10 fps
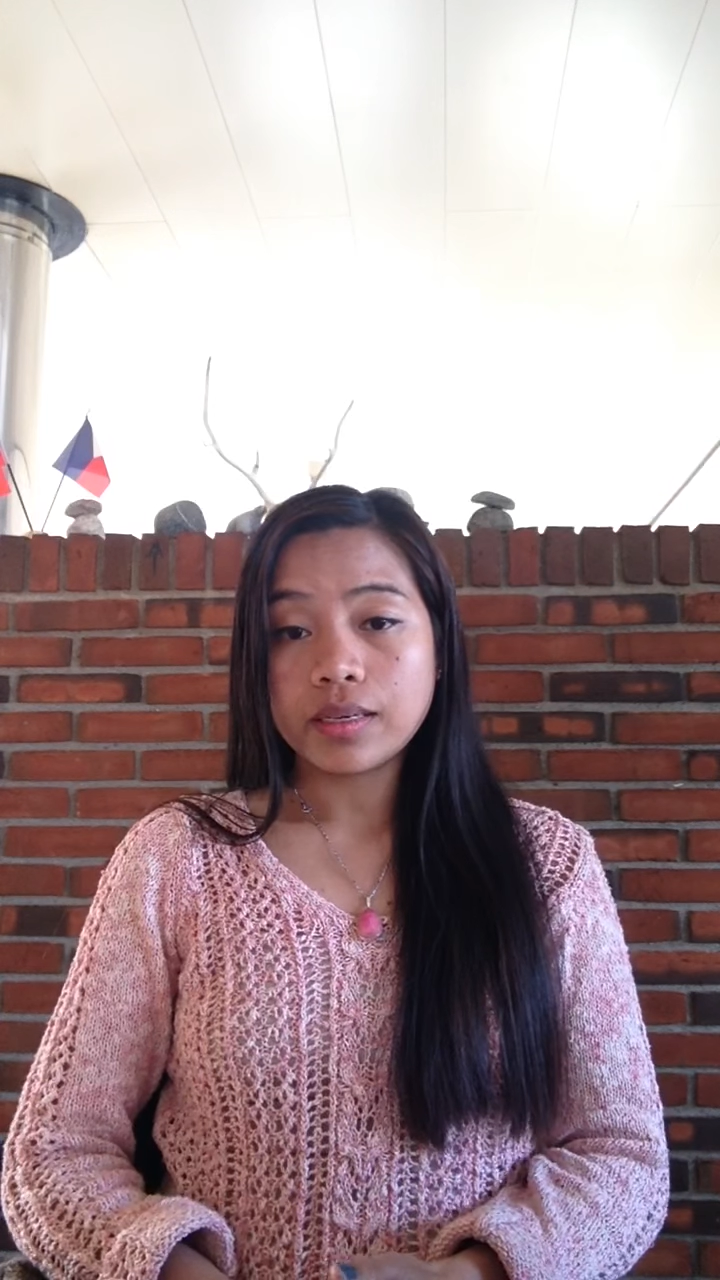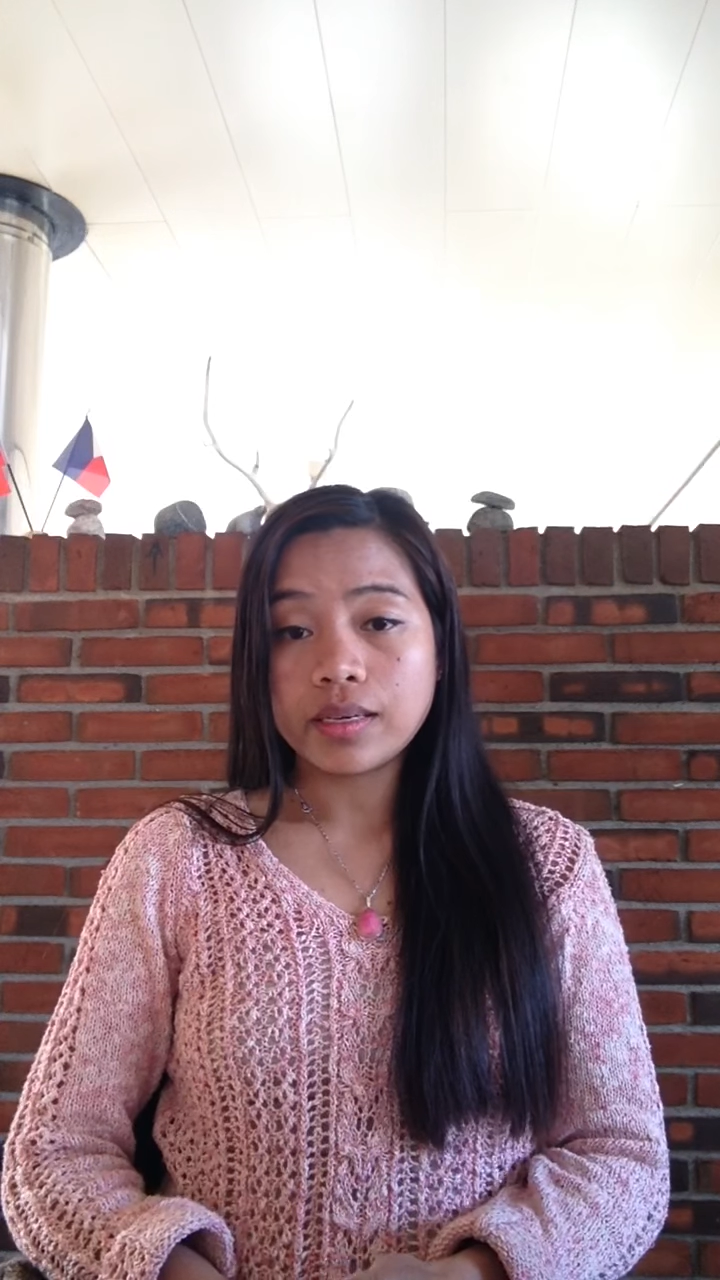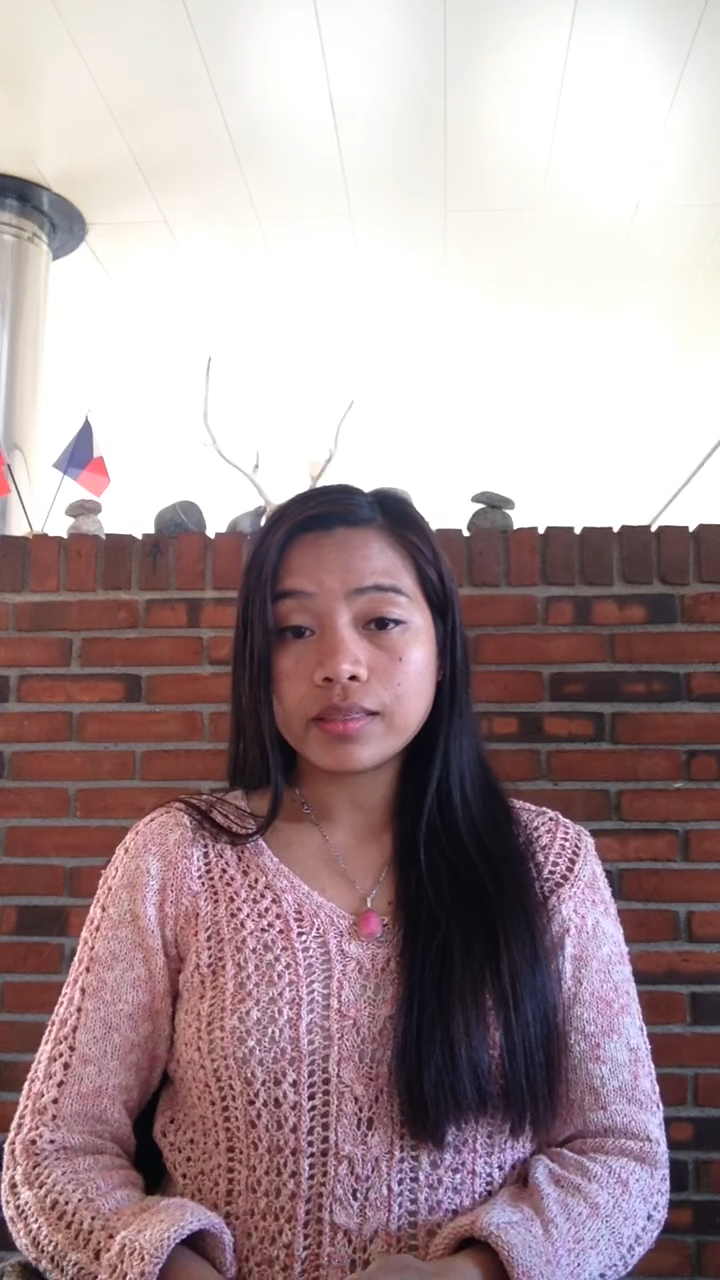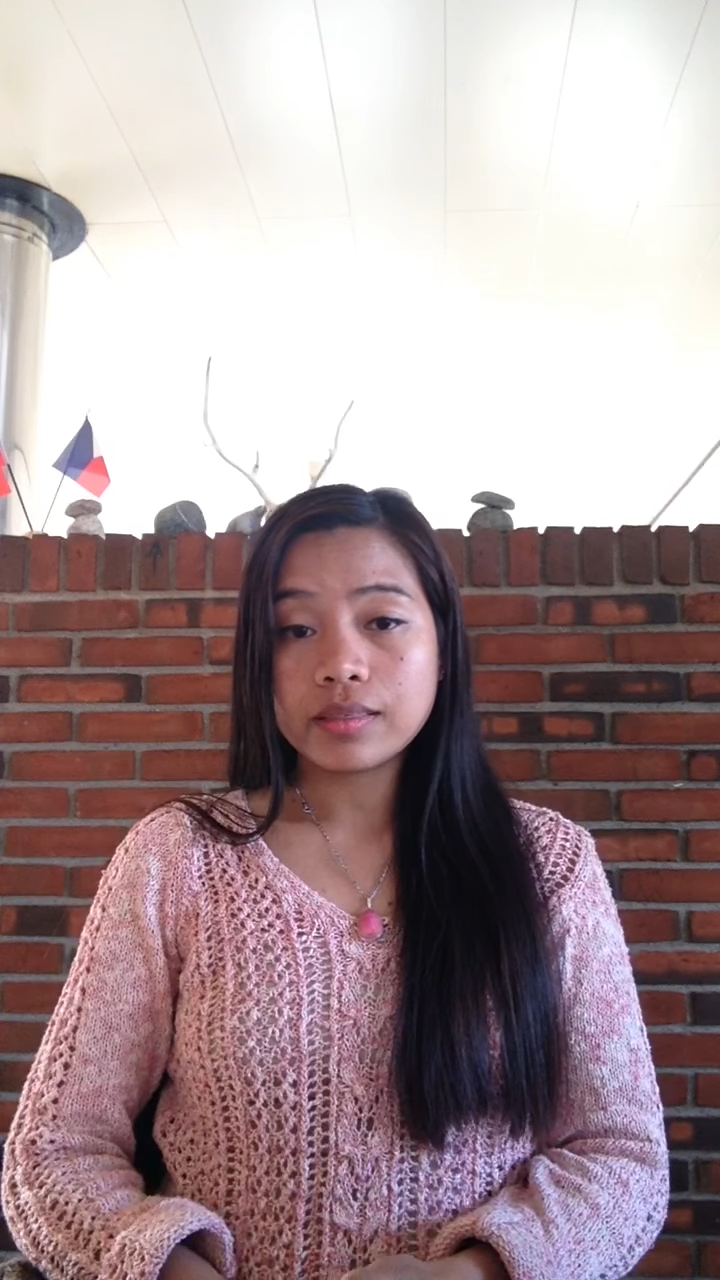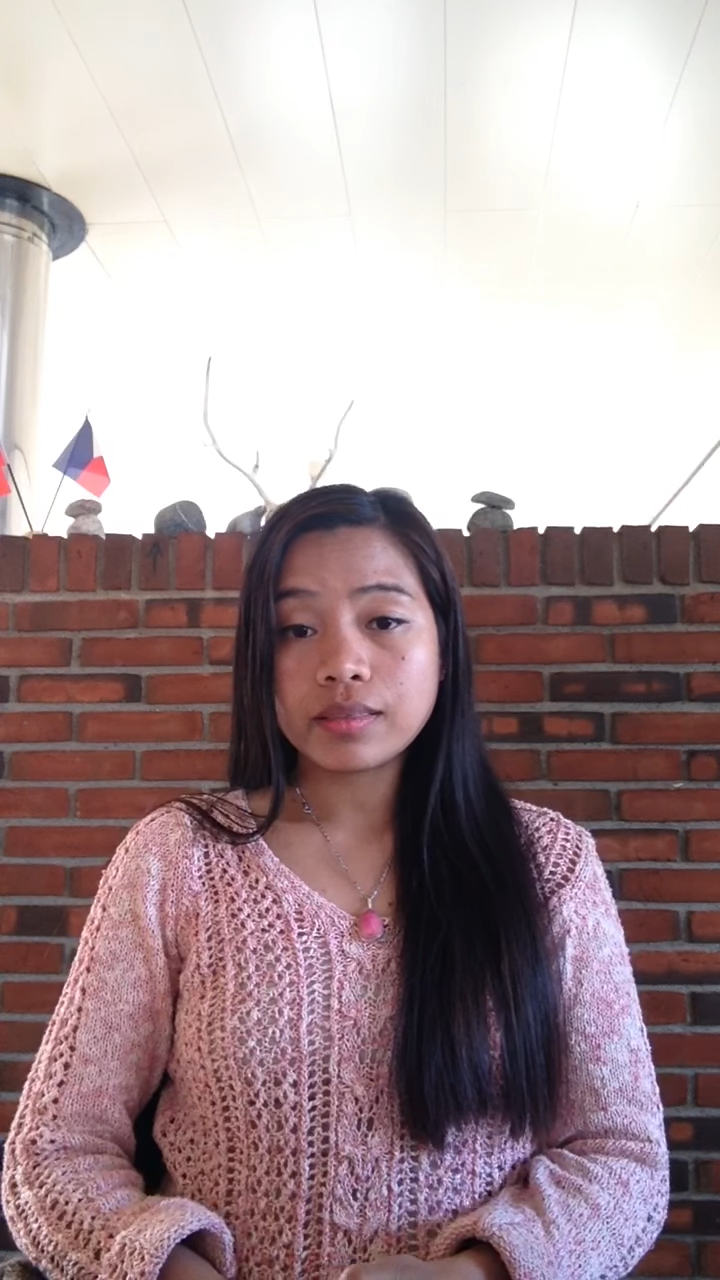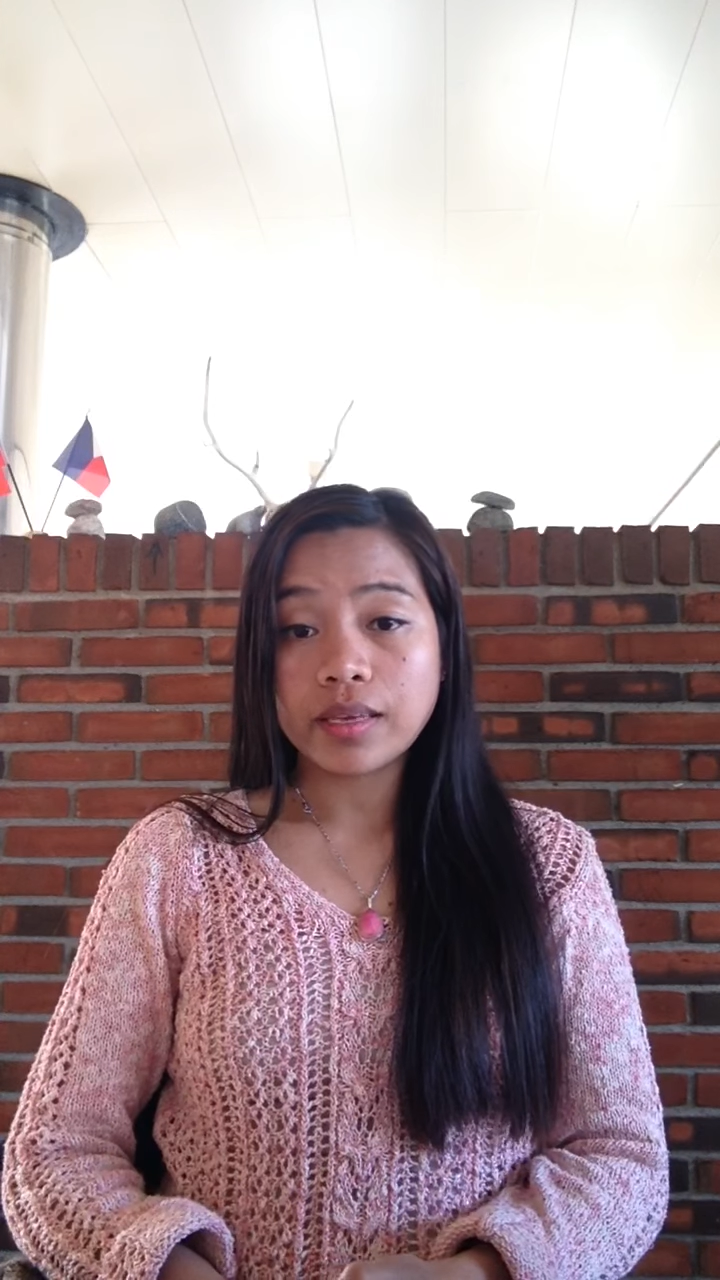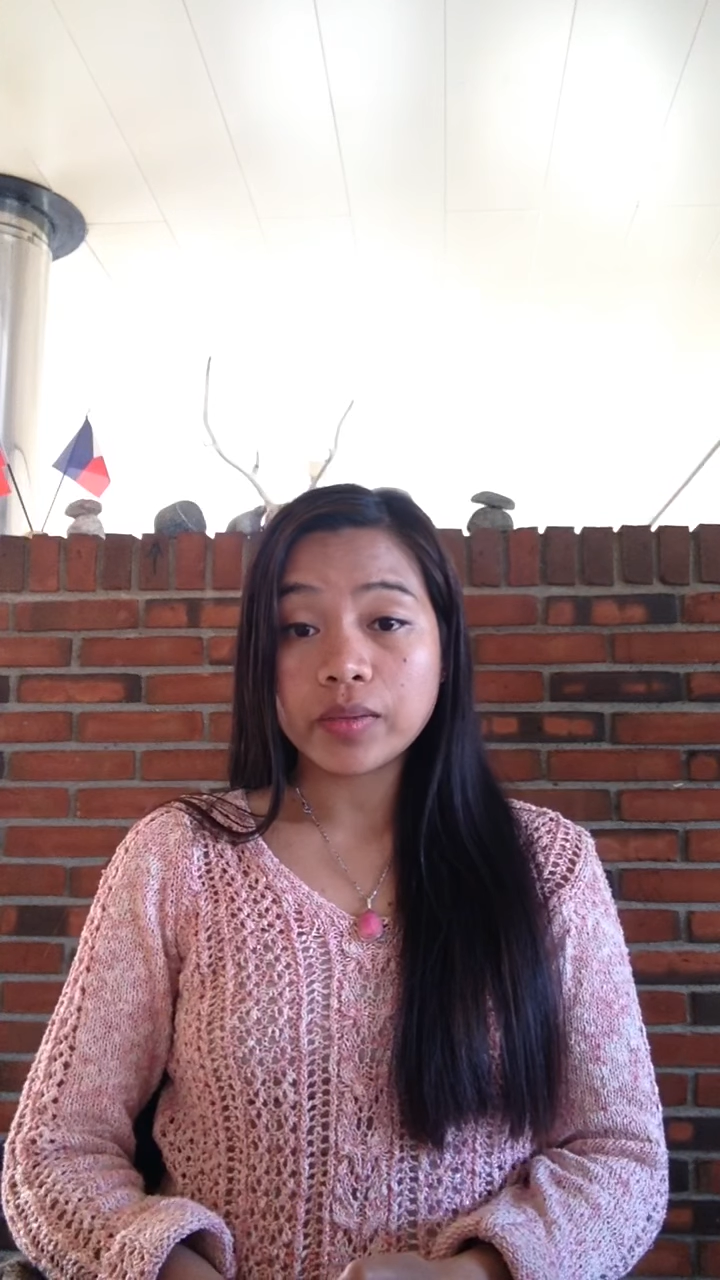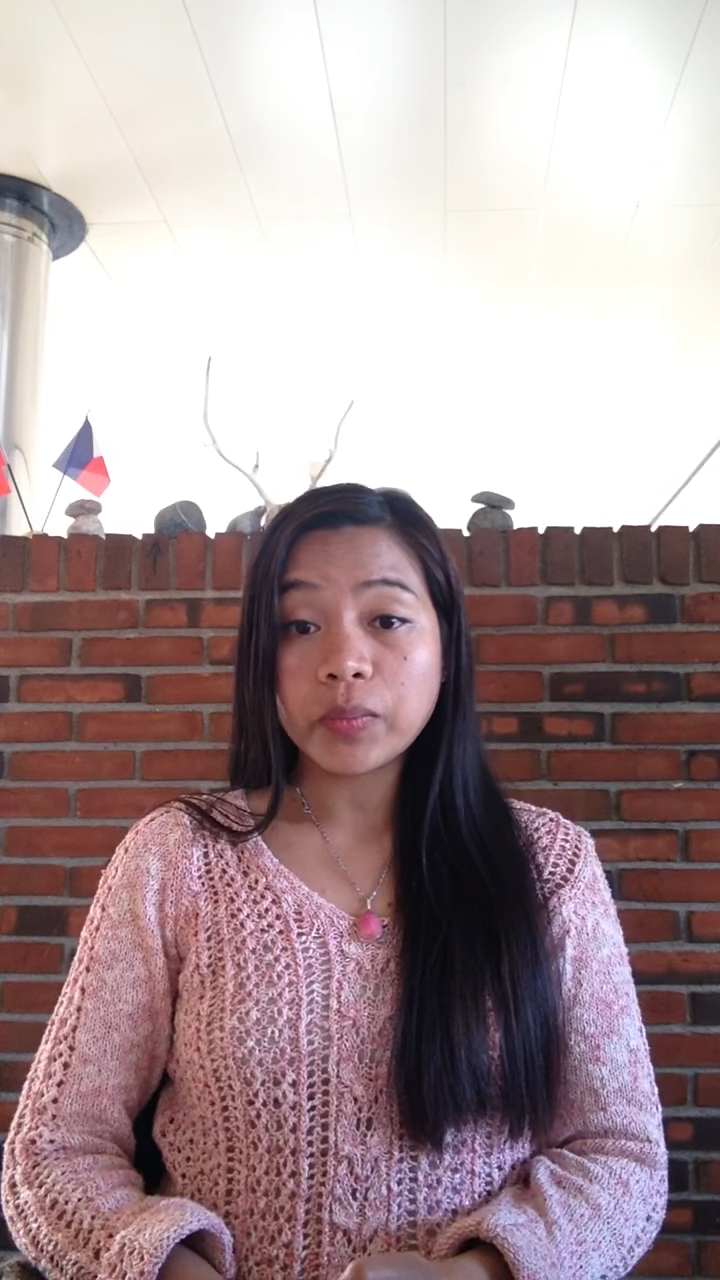in, in